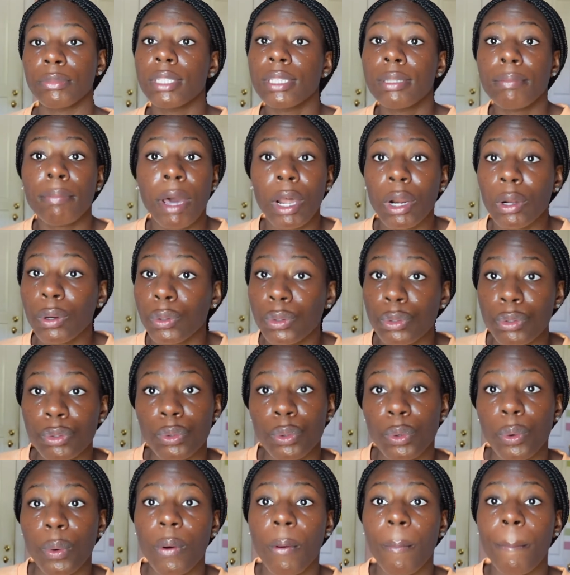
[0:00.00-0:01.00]
Medical
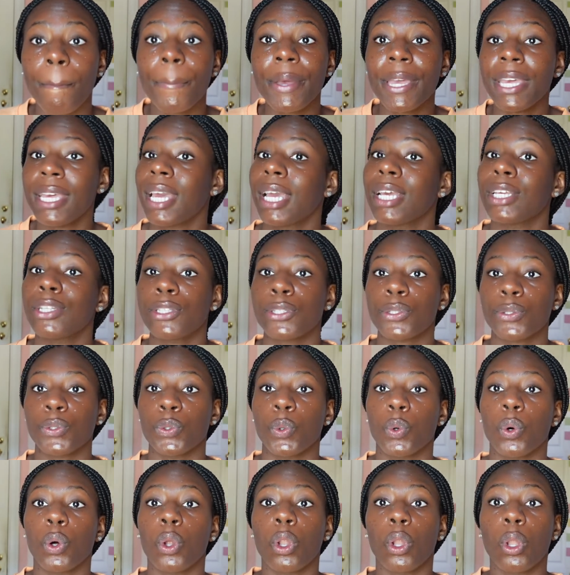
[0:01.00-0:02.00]
school, PA
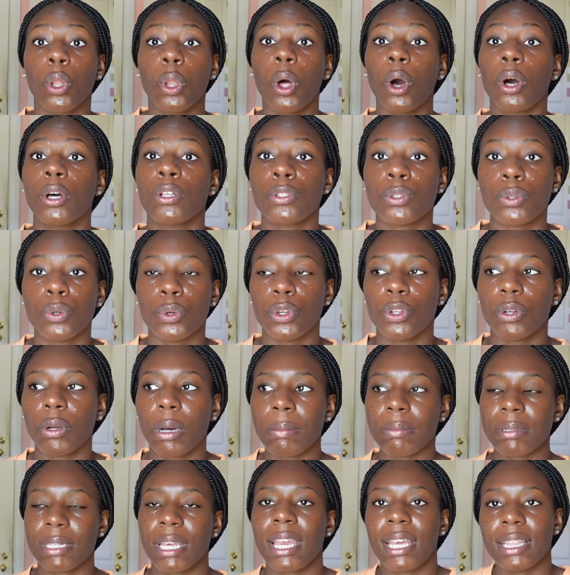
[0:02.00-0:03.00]
school, law school you know what
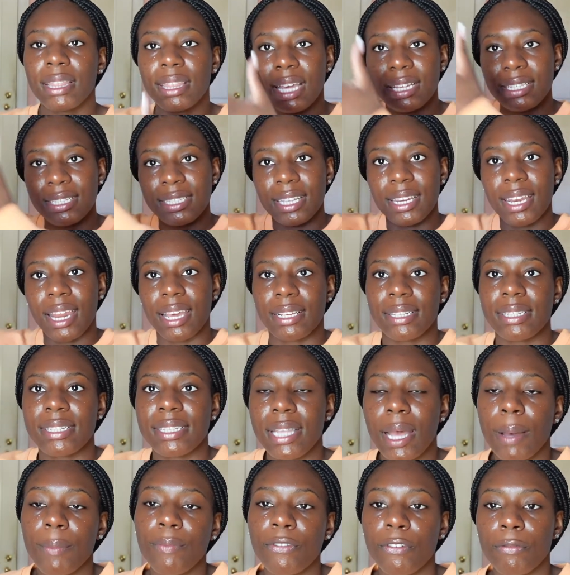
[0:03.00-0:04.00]
i'm saying that's the next
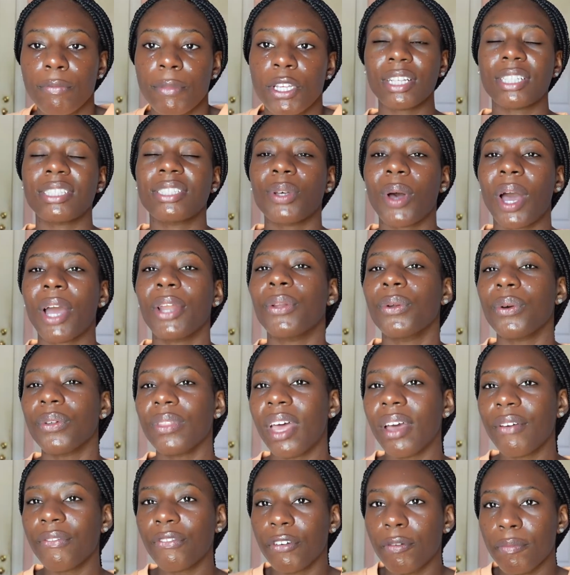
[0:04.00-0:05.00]
step for me so i knew
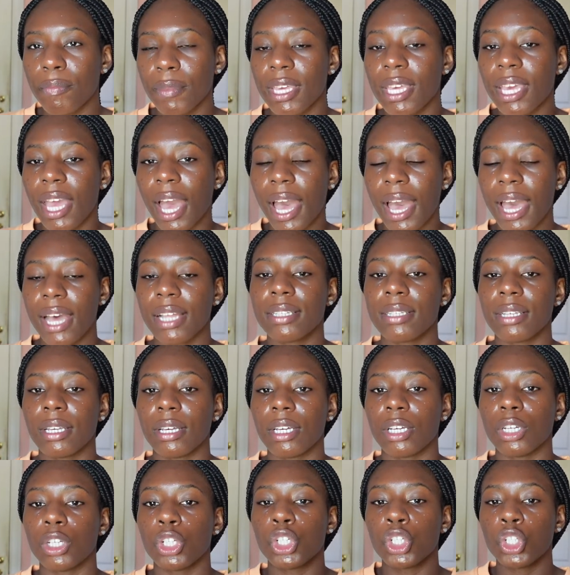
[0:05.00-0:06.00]
that for me i had
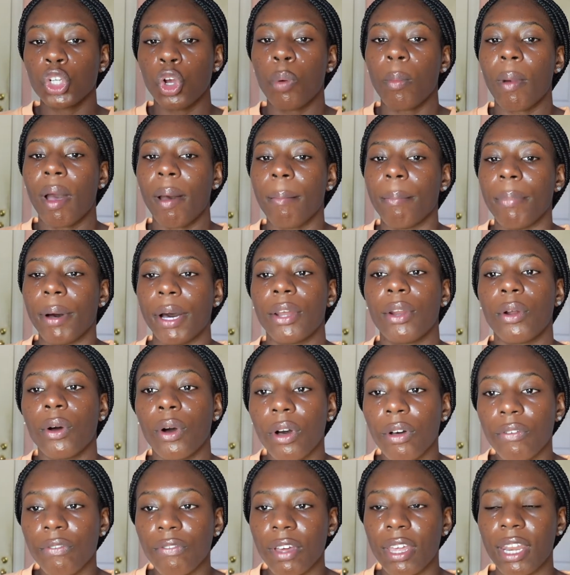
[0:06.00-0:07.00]
to show my butt
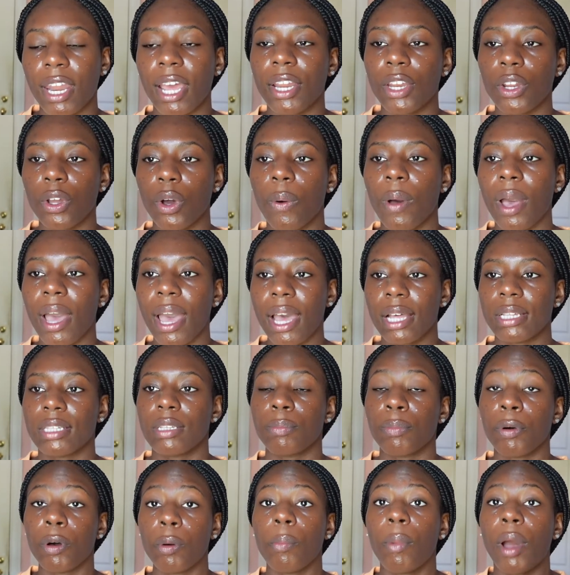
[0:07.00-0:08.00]
off and i know i had to
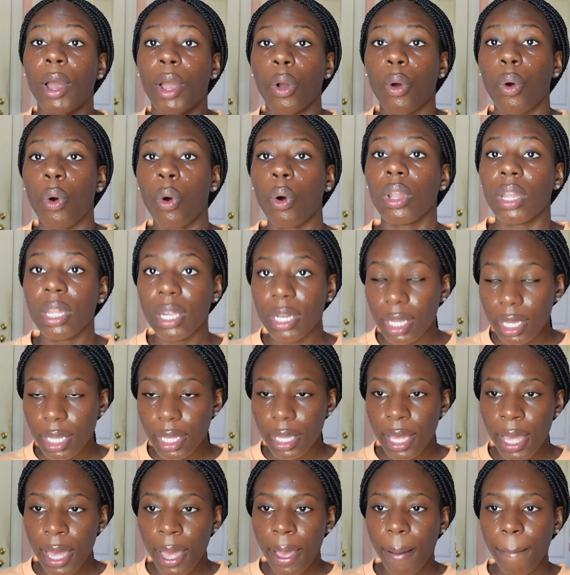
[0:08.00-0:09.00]
put my all in it
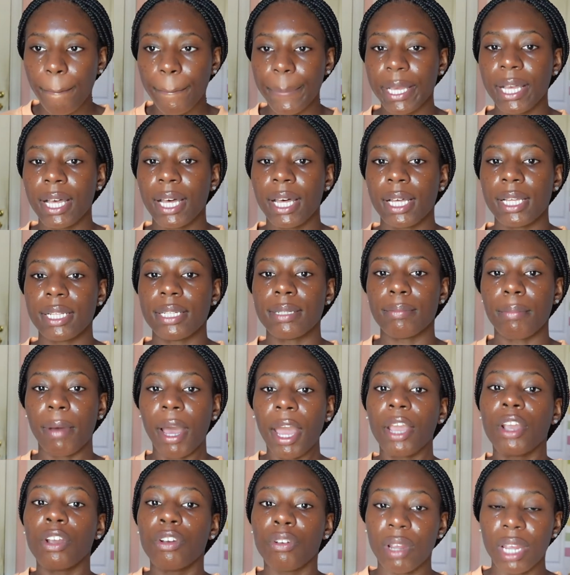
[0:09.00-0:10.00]
because
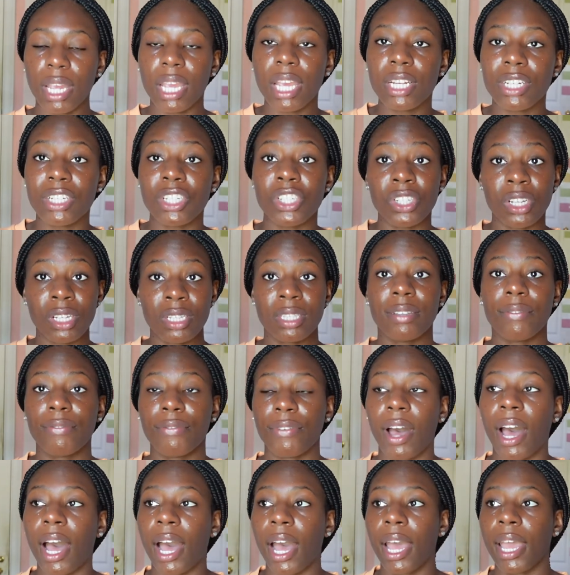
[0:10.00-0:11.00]
my grades
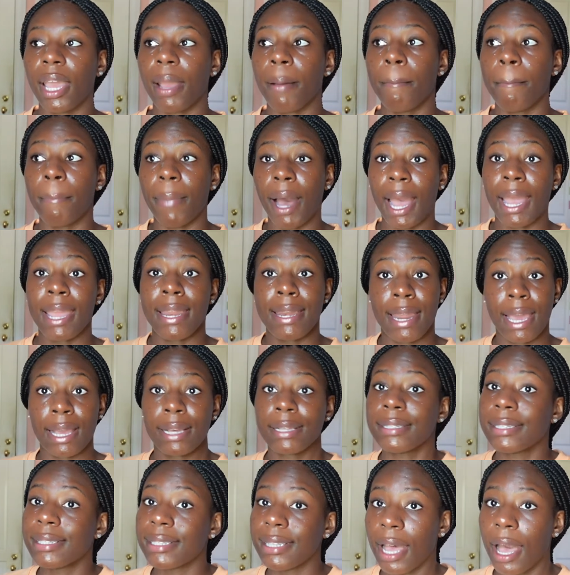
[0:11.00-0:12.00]
justify my
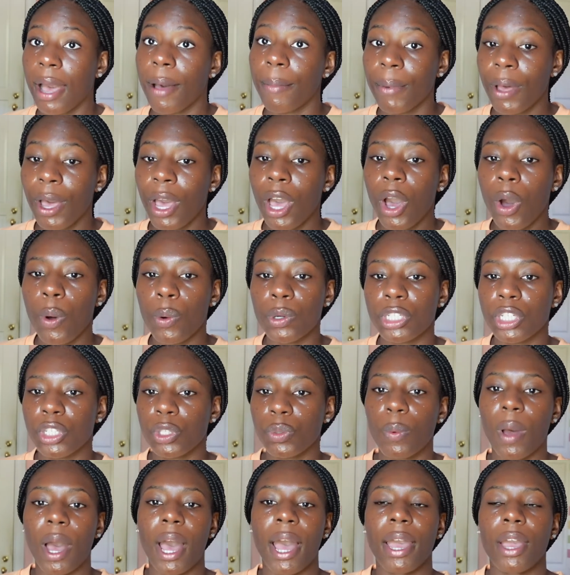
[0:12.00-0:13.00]
next step which
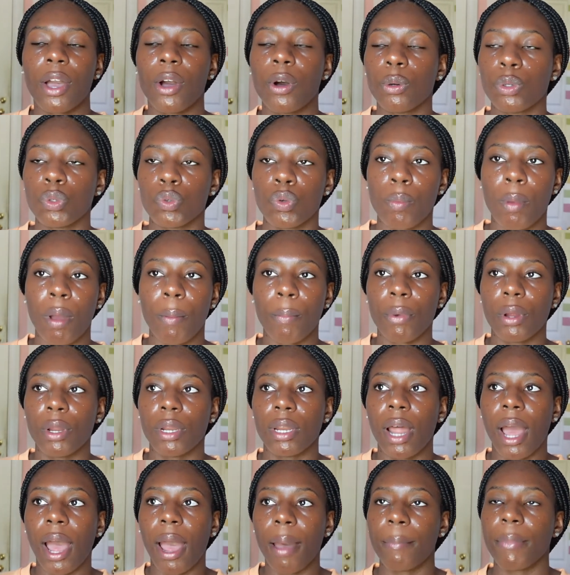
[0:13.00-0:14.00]
is why i always remembered
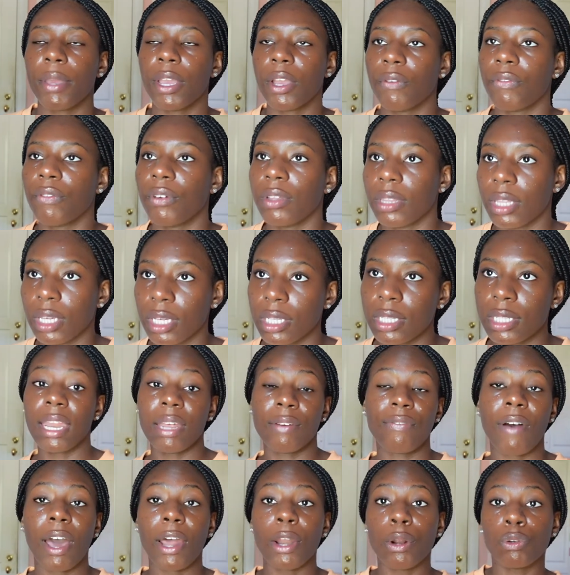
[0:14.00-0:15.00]
i'm here for this
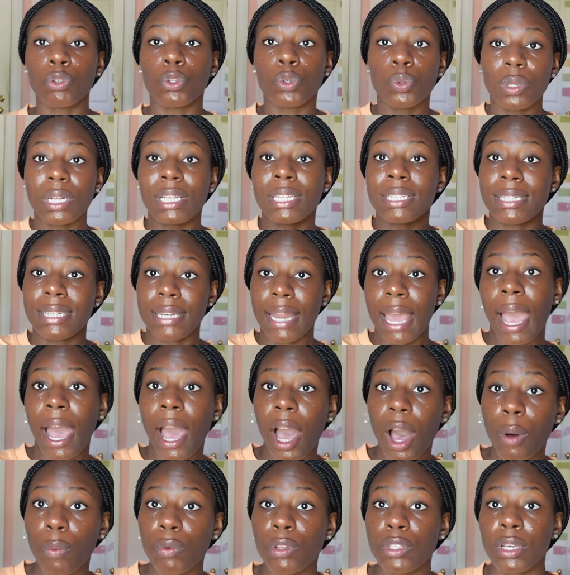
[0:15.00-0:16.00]
if i don't do this
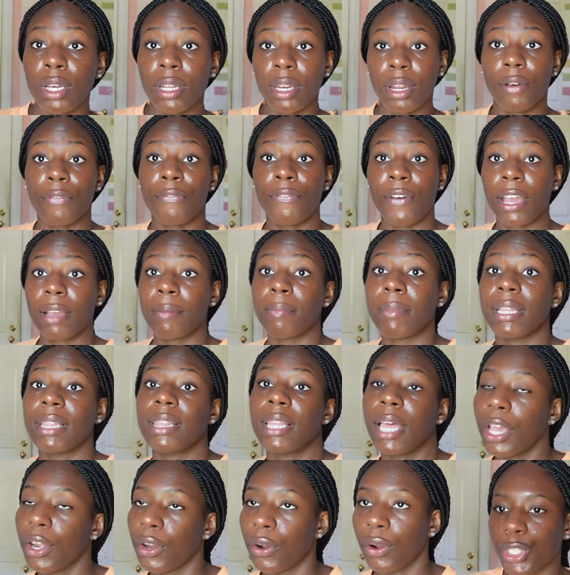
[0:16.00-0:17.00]
now it's gonna affect me
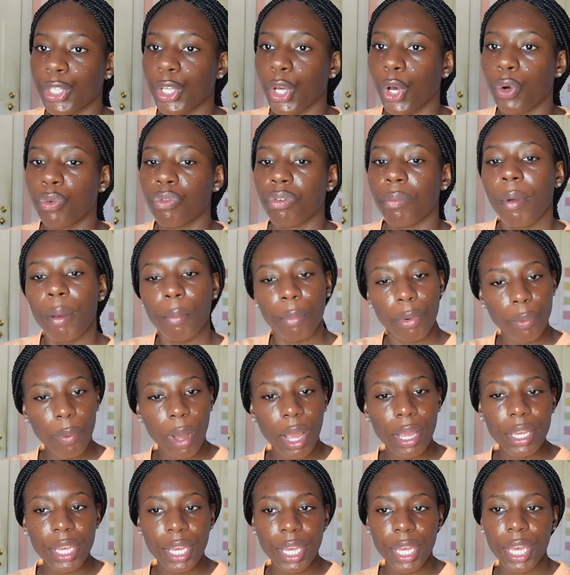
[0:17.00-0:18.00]
later so remember
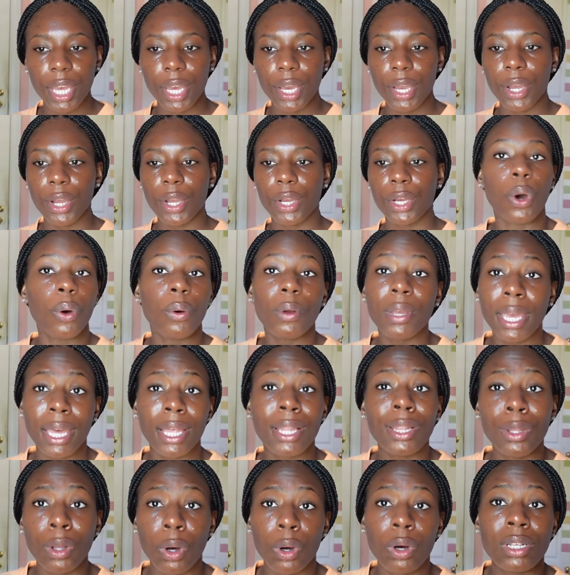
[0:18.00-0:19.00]
why you're here don't
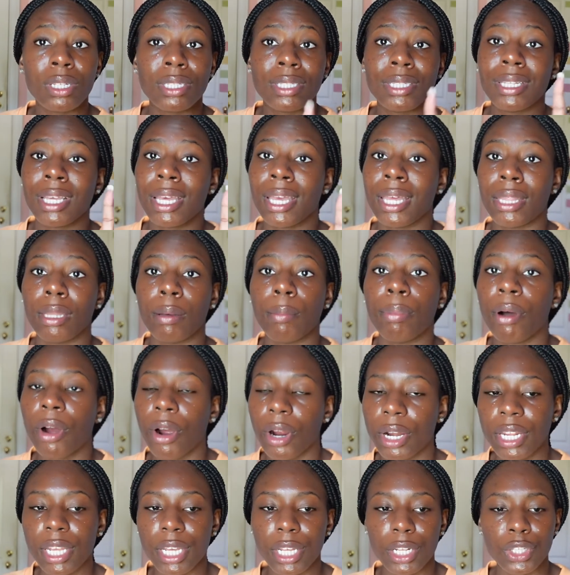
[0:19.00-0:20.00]
get lost in the
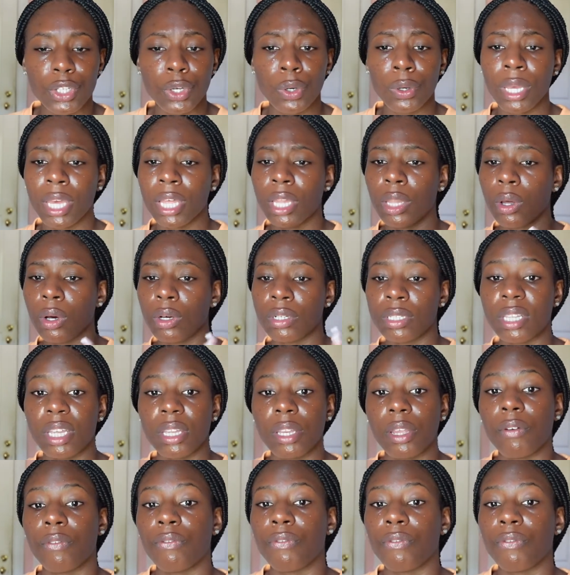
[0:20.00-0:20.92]
party and don't get lost in your